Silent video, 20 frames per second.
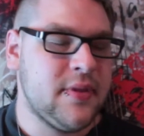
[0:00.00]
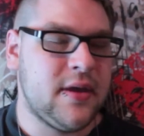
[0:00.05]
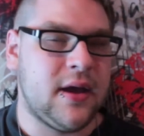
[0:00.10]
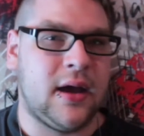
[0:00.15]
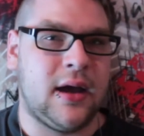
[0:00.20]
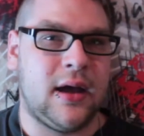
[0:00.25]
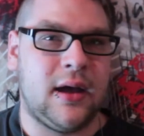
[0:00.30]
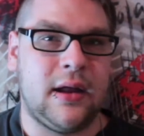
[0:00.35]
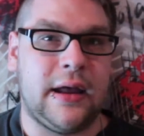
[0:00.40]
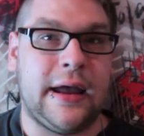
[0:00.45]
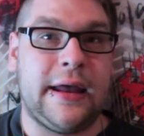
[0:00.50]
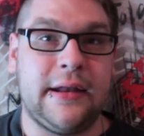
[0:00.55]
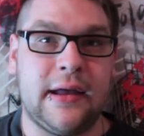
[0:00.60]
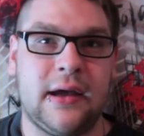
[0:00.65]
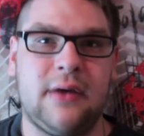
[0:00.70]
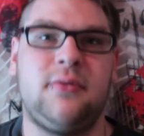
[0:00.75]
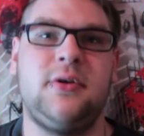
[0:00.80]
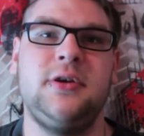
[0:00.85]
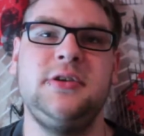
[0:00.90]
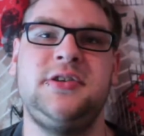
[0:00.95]
And
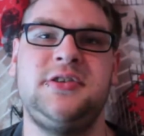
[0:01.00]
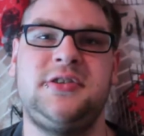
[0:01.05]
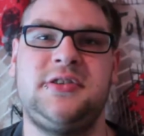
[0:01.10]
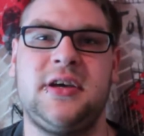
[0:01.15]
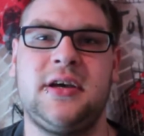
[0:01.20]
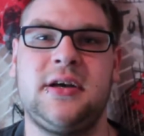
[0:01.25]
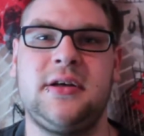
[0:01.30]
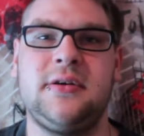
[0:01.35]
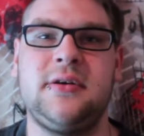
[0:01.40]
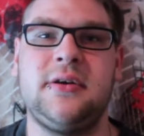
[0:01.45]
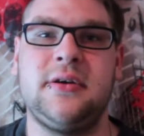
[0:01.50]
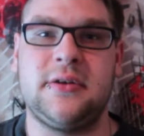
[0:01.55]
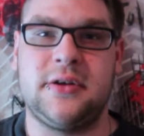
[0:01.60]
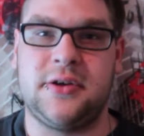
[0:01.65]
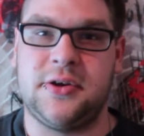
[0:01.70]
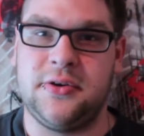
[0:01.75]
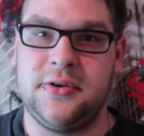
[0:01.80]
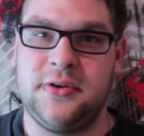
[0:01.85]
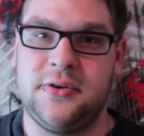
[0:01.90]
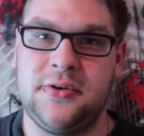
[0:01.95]
I want to tell
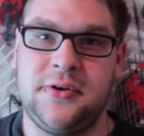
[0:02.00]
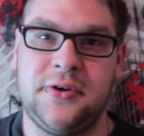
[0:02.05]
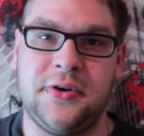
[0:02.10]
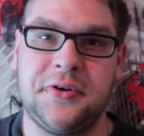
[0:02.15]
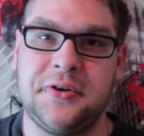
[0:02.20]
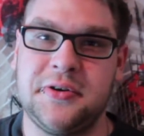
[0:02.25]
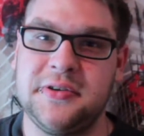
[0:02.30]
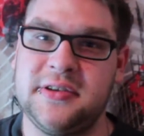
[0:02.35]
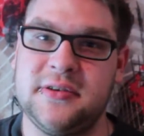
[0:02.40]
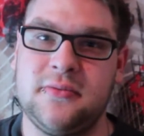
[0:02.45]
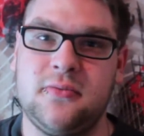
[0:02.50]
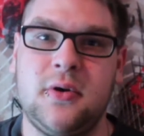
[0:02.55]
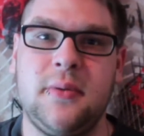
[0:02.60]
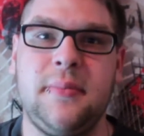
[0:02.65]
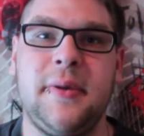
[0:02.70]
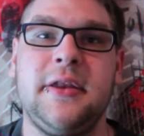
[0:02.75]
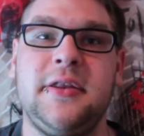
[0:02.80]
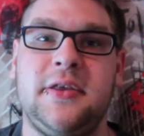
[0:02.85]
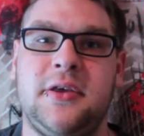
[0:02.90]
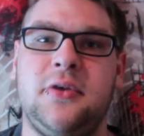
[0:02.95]
you girls and
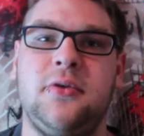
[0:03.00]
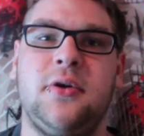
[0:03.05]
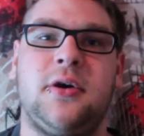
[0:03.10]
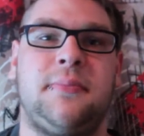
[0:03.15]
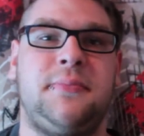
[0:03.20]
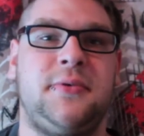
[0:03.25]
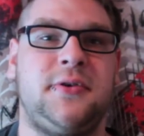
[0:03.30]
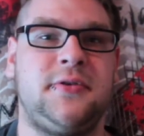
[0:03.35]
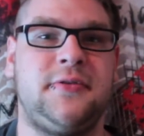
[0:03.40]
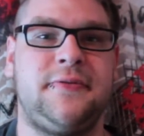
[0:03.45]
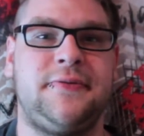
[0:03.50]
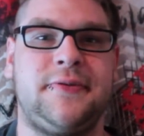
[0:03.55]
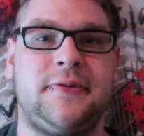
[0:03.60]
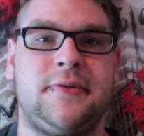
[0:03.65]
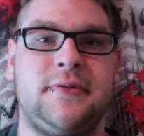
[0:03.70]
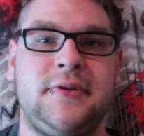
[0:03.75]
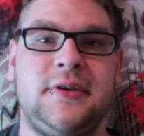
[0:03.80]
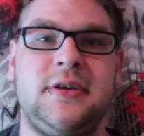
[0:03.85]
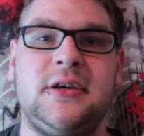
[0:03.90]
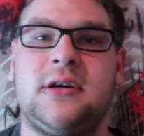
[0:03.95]
women, you are
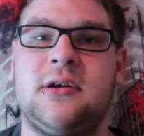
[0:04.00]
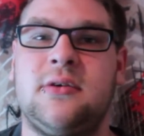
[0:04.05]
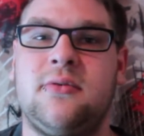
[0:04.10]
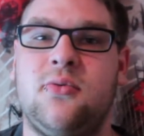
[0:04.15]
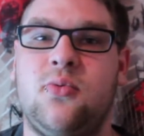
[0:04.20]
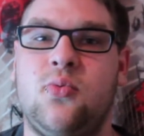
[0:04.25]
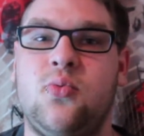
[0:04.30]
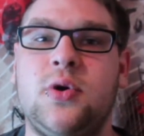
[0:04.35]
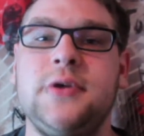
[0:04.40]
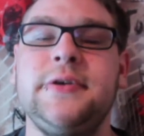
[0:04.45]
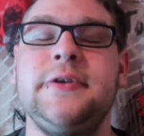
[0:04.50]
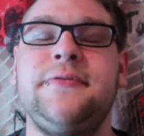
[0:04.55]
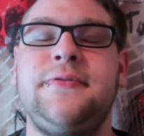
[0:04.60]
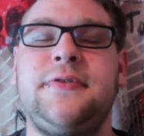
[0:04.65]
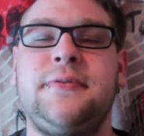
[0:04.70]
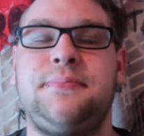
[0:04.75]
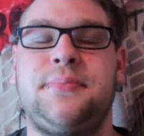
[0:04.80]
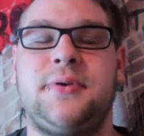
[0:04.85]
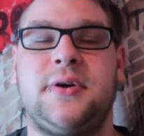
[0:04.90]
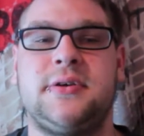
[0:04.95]
beautiful, you are
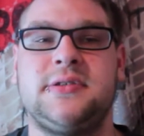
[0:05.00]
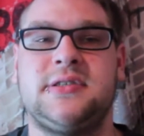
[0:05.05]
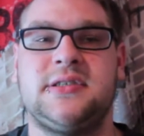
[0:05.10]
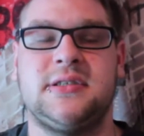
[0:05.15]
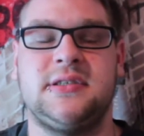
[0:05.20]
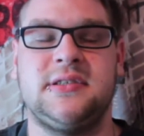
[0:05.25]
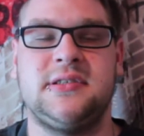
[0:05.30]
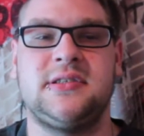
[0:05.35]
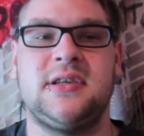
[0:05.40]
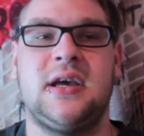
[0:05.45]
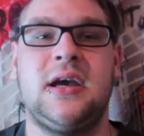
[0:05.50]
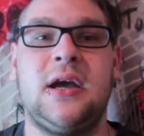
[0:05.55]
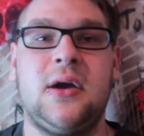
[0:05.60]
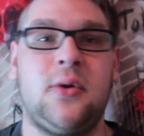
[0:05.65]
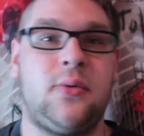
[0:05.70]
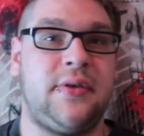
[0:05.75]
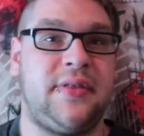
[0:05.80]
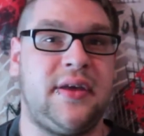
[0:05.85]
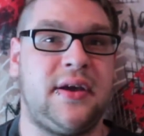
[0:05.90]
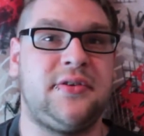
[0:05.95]
wonderful persons.
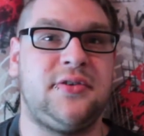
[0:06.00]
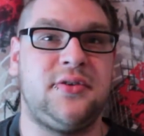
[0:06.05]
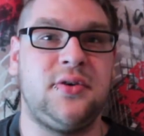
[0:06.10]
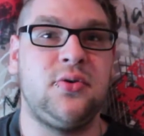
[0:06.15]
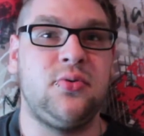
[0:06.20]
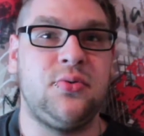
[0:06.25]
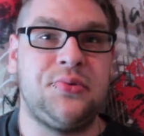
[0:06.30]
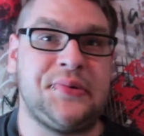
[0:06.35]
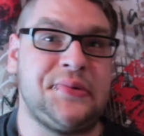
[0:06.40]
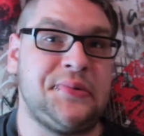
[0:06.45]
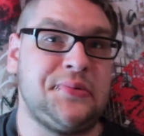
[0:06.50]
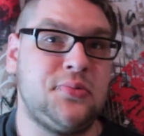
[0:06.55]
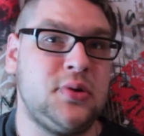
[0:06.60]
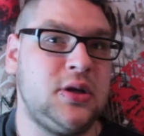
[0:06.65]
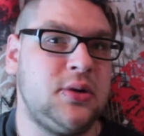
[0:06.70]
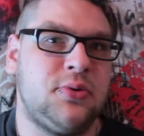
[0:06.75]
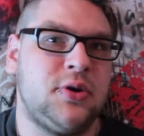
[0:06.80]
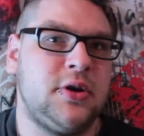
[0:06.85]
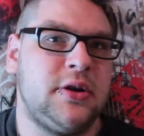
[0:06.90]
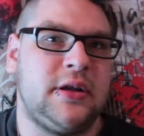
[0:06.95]
Without you,
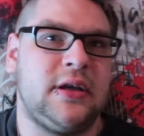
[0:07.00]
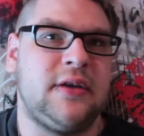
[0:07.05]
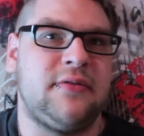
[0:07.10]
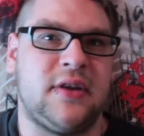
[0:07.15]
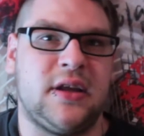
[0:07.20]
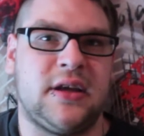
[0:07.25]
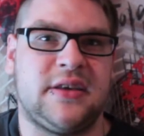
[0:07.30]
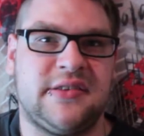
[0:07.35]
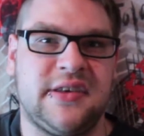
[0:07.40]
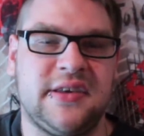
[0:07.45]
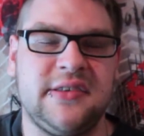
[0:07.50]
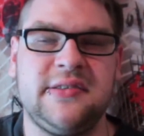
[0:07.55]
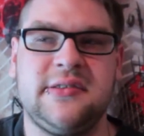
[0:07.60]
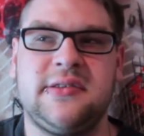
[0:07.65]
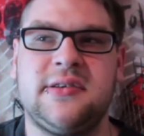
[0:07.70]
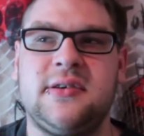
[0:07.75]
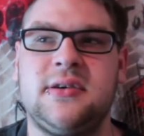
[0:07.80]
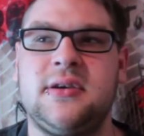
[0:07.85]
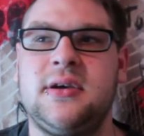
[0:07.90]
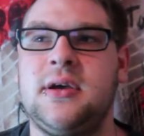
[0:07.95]
we wouldn't even
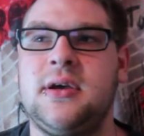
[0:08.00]
exist.